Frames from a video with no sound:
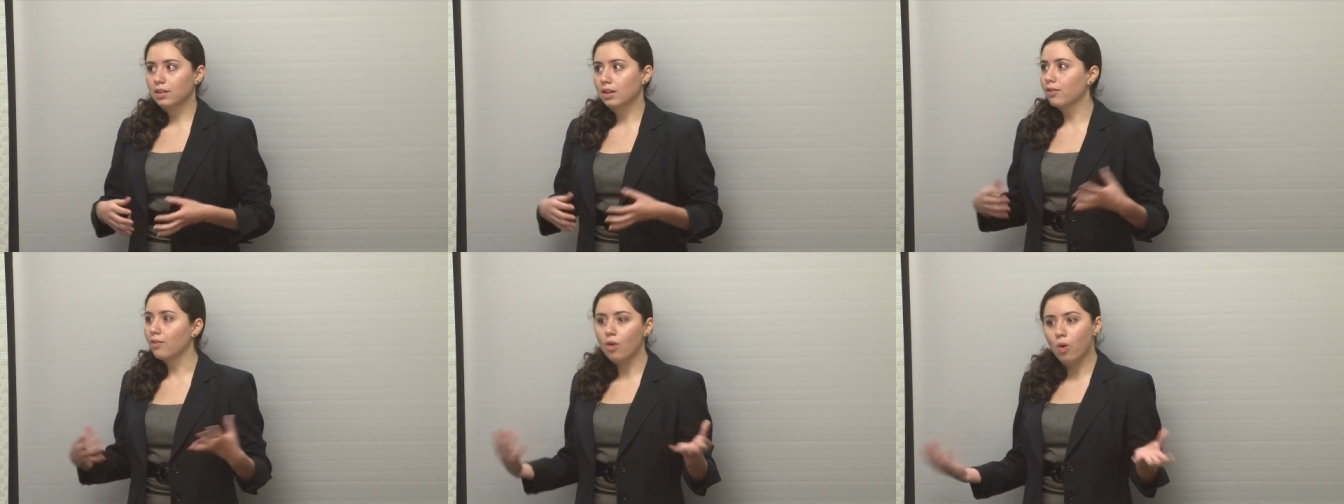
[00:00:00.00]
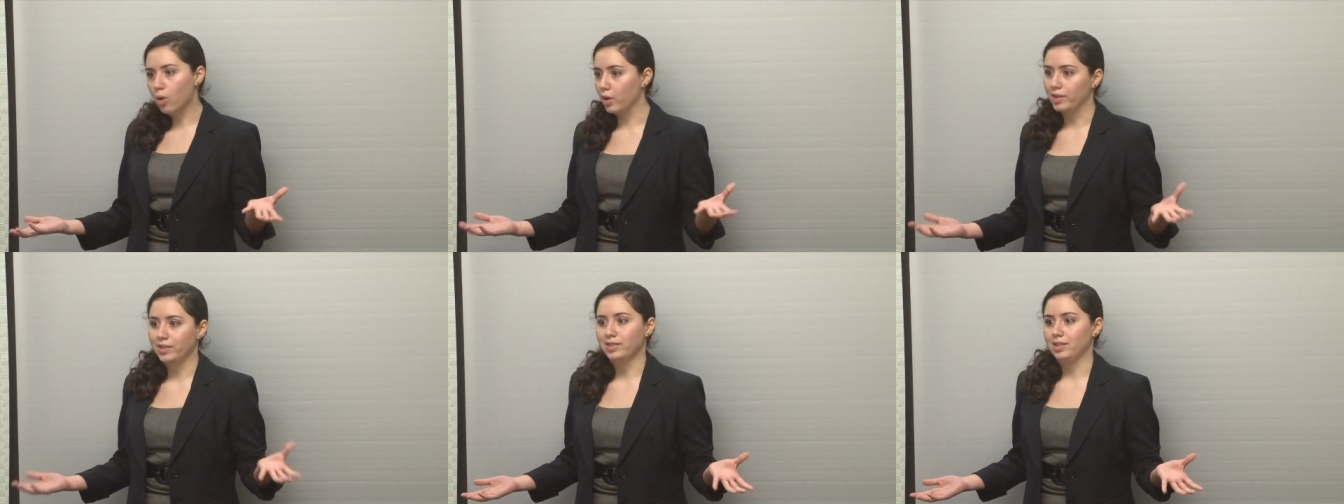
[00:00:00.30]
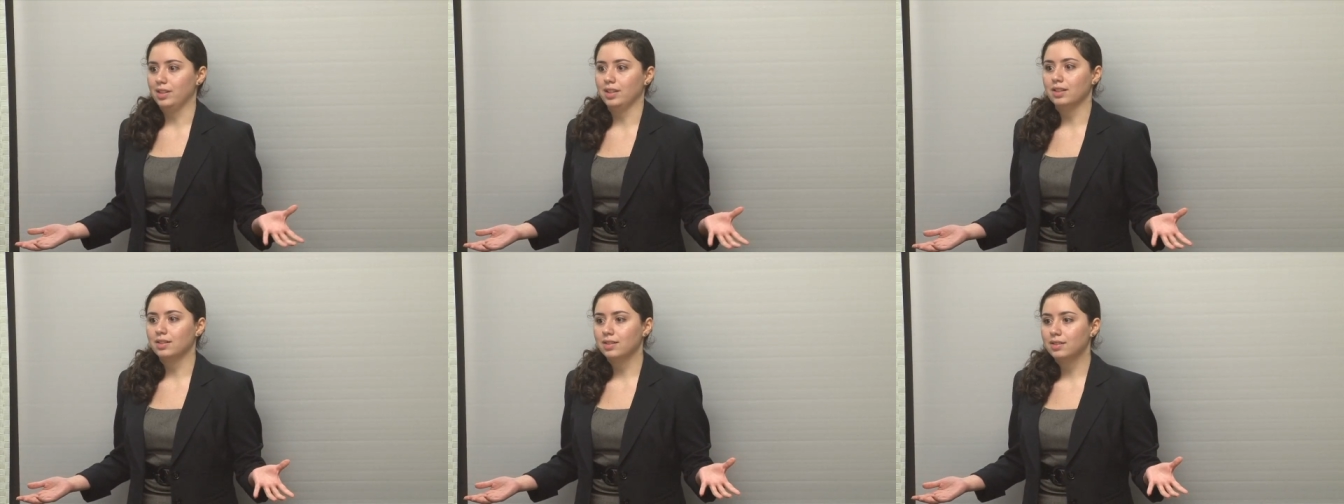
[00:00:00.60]
"Of
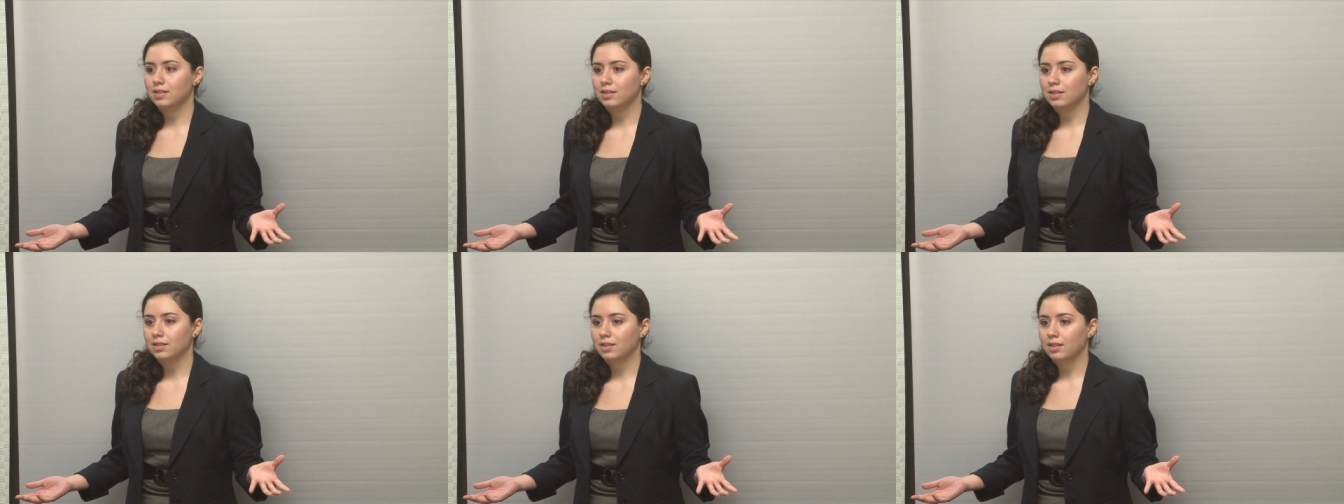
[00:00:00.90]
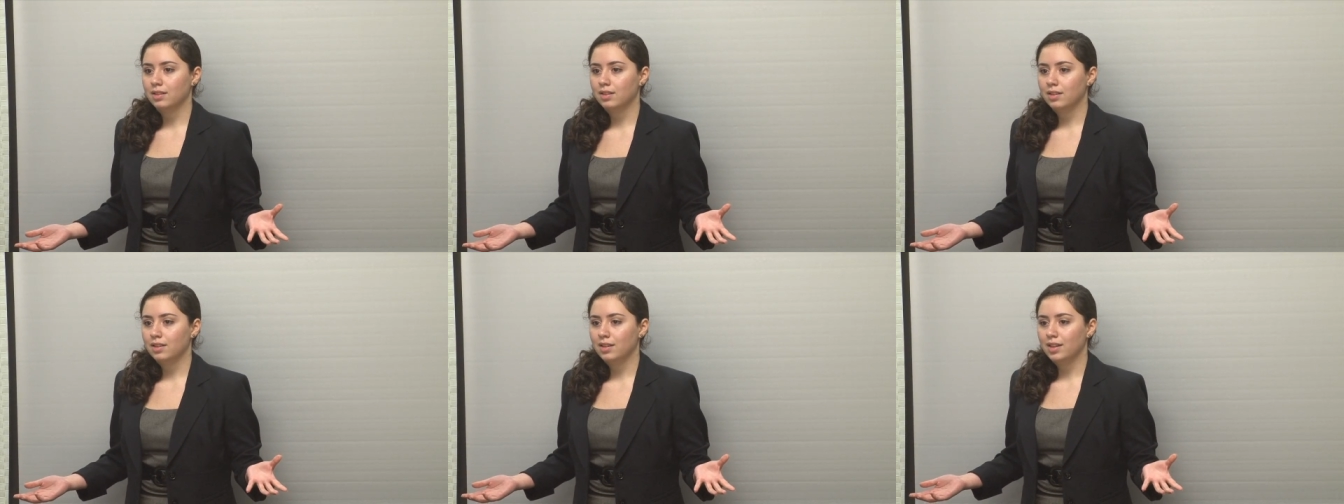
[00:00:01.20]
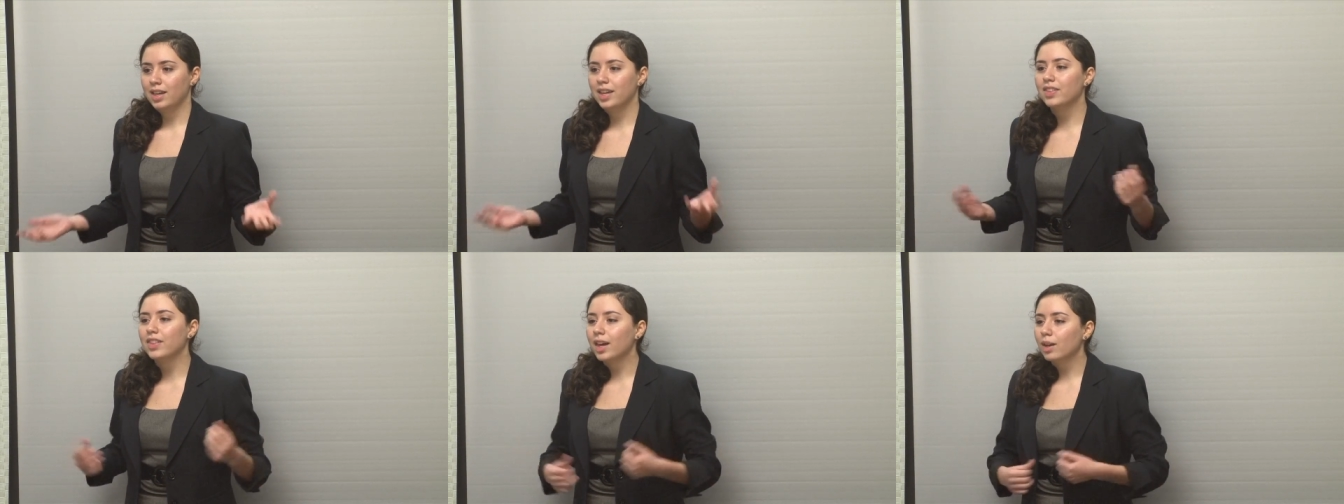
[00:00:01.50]
course it is."
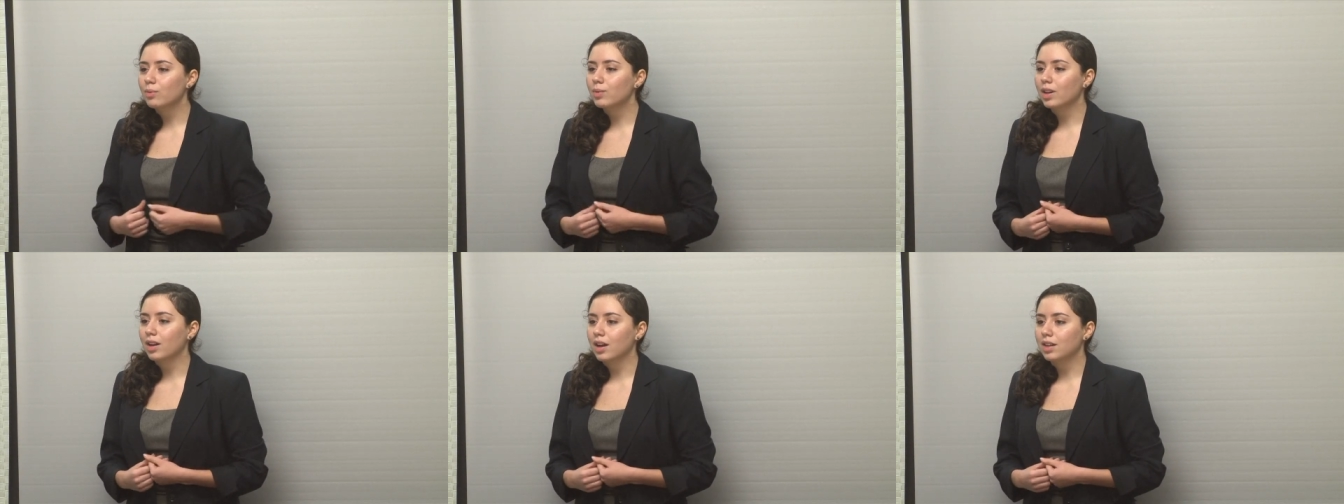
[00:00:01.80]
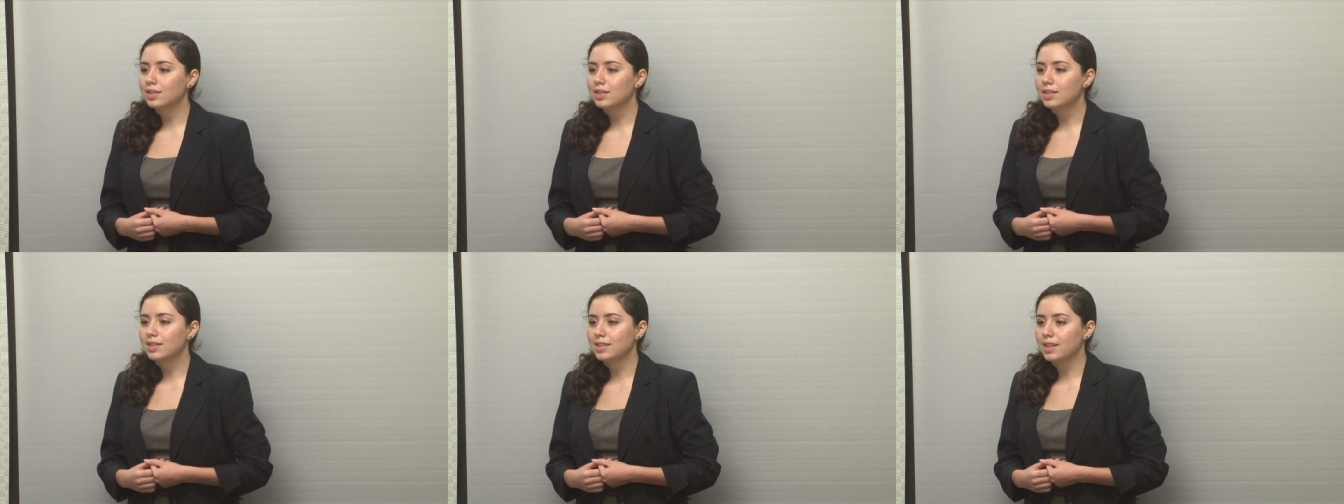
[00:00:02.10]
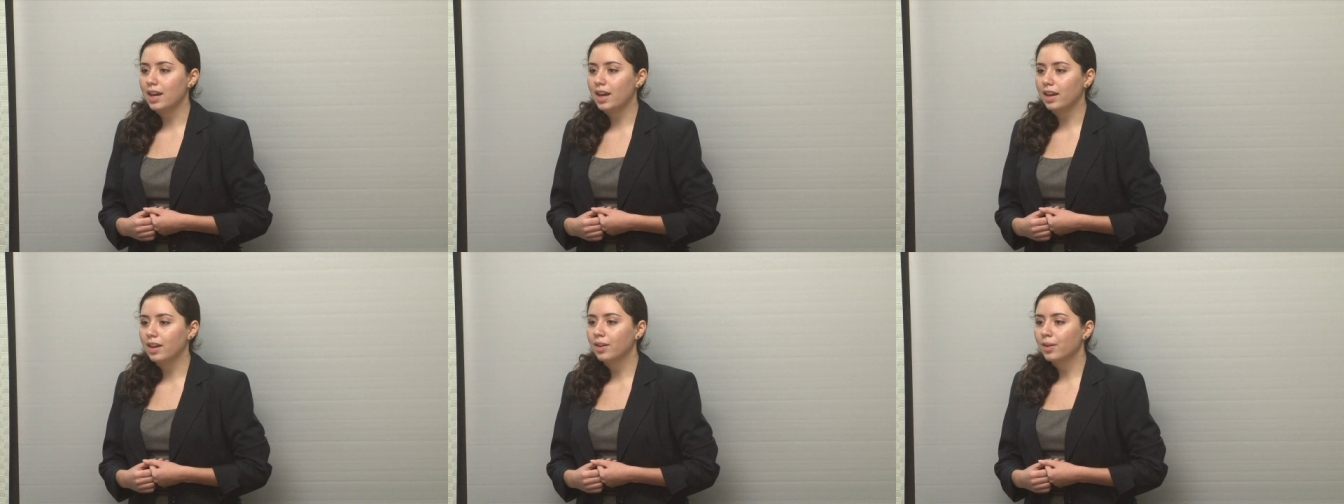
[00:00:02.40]
He then went on to
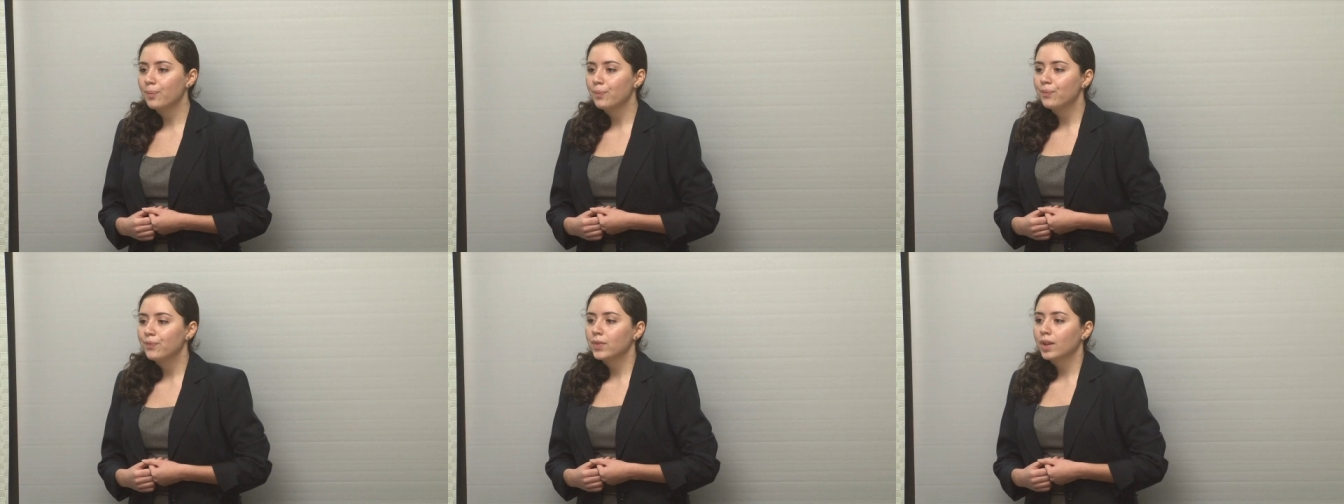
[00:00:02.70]
say,